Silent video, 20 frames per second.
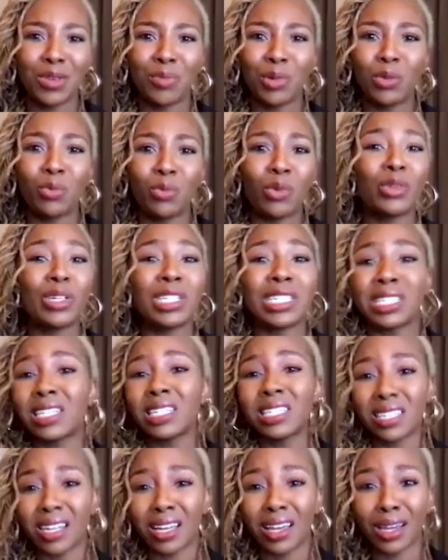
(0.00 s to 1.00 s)
know, been
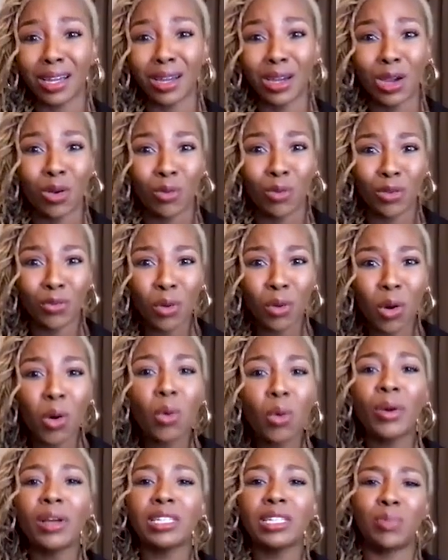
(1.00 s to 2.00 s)
resisting. We've
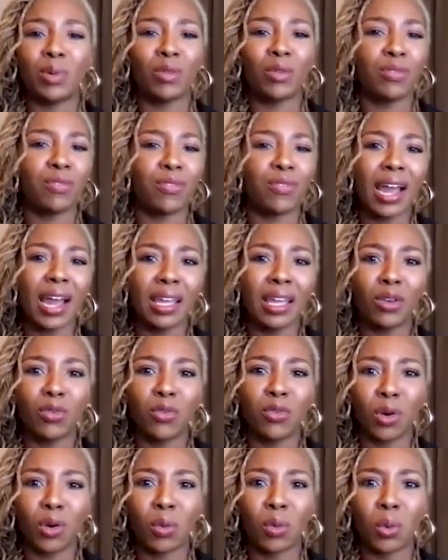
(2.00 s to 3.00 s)
always been fighting
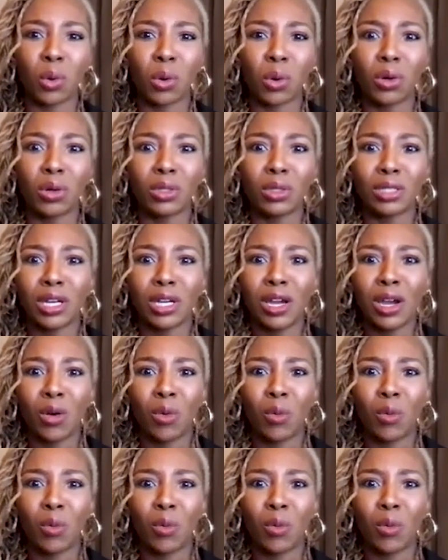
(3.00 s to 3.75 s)
for a world